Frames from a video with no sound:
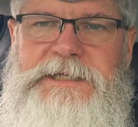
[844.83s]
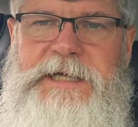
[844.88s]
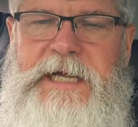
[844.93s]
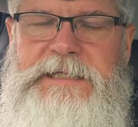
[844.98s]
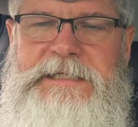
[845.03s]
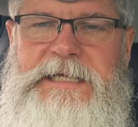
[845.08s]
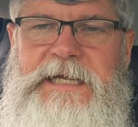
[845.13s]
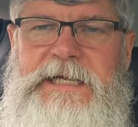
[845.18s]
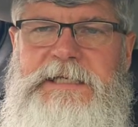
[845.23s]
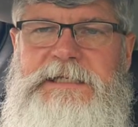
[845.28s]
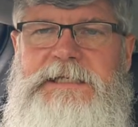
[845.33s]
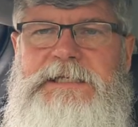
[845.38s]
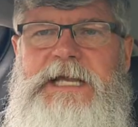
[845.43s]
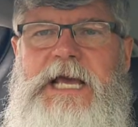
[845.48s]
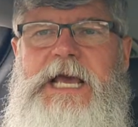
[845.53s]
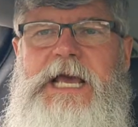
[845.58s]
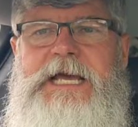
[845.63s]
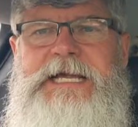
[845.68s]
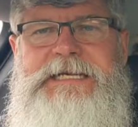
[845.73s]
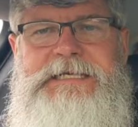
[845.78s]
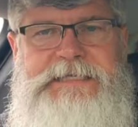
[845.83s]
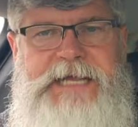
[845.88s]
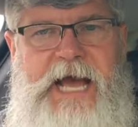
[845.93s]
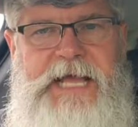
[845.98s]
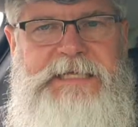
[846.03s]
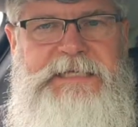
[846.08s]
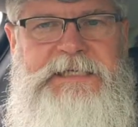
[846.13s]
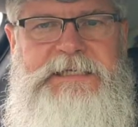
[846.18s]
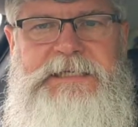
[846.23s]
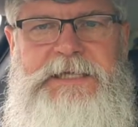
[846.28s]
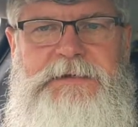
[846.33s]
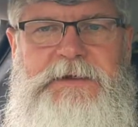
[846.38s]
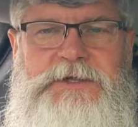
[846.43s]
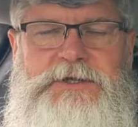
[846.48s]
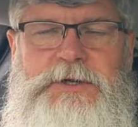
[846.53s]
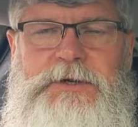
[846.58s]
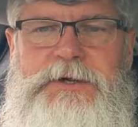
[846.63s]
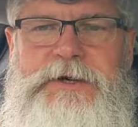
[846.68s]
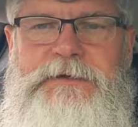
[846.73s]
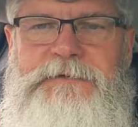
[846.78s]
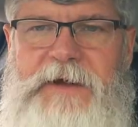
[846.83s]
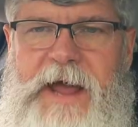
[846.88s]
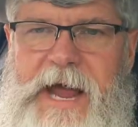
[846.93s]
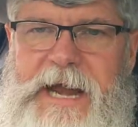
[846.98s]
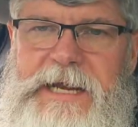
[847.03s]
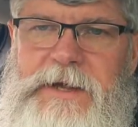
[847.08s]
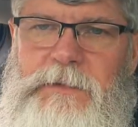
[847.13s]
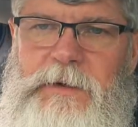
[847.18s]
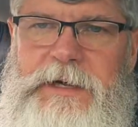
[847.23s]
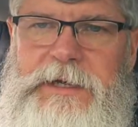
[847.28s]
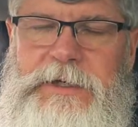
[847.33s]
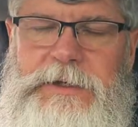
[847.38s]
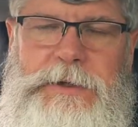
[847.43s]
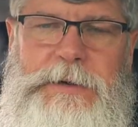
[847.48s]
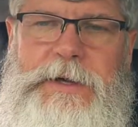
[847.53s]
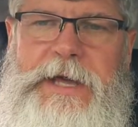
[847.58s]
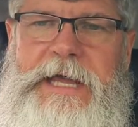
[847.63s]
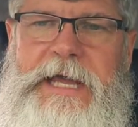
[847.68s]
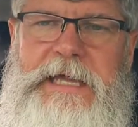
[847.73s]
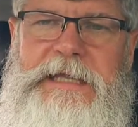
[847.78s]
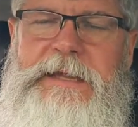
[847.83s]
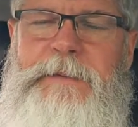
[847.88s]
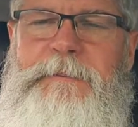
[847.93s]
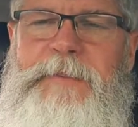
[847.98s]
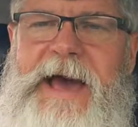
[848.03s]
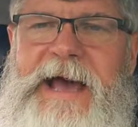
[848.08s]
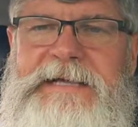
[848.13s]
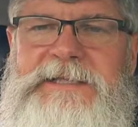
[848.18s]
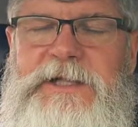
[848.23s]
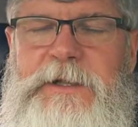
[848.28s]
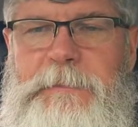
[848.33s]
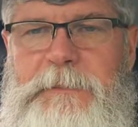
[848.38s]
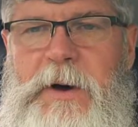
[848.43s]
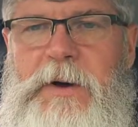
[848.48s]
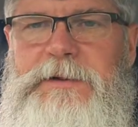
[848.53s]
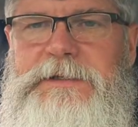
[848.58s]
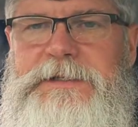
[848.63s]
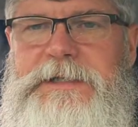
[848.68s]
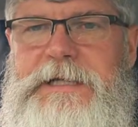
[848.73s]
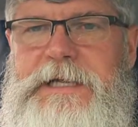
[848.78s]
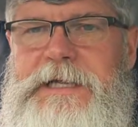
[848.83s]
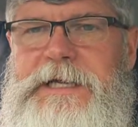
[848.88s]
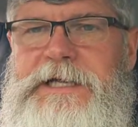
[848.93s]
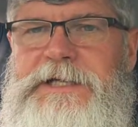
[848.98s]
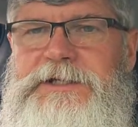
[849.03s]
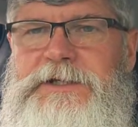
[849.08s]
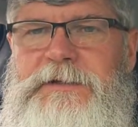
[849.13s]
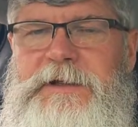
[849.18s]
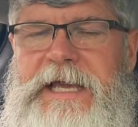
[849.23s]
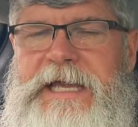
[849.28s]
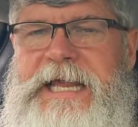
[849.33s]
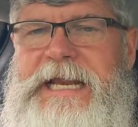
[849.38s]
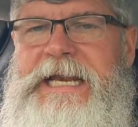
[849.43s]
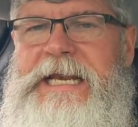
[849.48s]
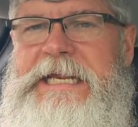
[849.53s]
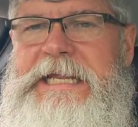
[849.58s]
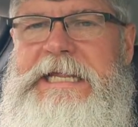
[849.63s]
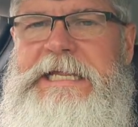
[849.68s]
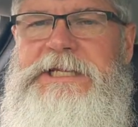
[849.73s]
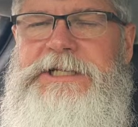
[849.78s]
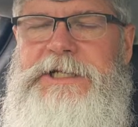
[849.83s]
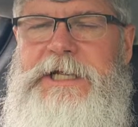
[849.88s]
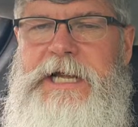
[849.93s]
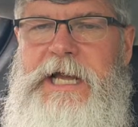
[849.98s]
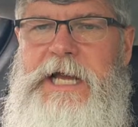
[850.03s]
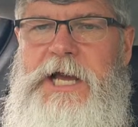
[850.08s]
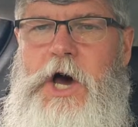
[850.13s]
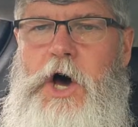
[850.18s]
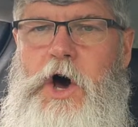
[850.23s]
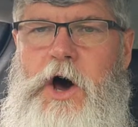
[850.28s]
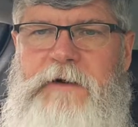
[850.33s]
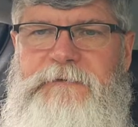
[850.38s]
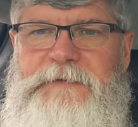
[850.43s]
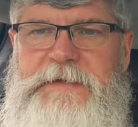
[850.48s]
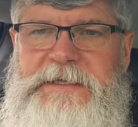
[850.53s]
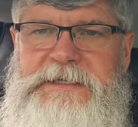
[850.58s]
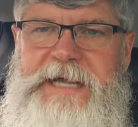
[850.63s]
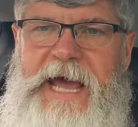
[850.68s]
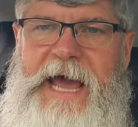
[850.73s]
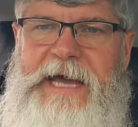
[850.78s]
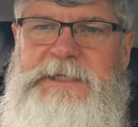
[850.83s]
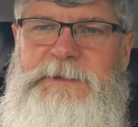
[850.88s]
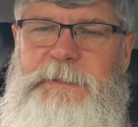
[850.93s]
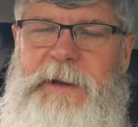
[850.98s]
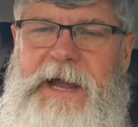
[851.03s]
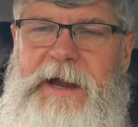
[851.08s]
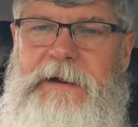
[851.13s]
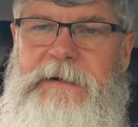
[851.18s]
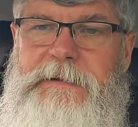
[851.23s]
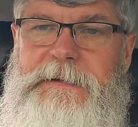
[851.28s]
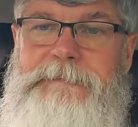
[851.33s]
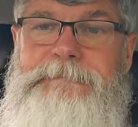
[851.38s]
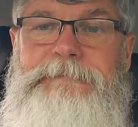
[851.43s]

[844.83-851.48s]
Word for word: John Steenhuisen's, dance to the tune of anyone who can get them past the post so they can leech off the taxpayer.